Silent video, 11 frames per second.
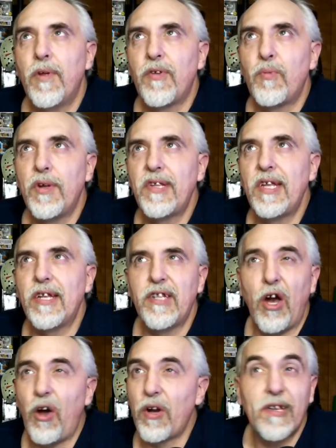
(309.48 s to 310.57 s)
But there's one scene of
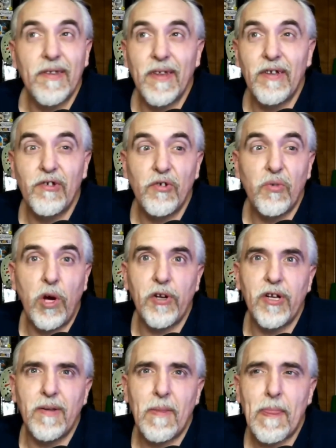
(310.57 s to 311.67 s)
Tars, I think she was
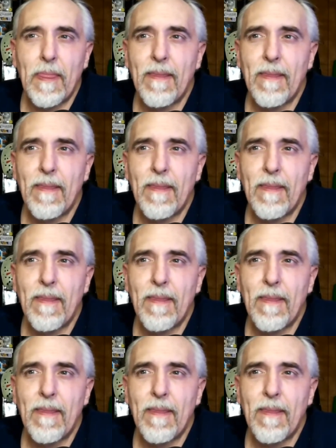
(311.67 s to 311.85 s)
wearing it.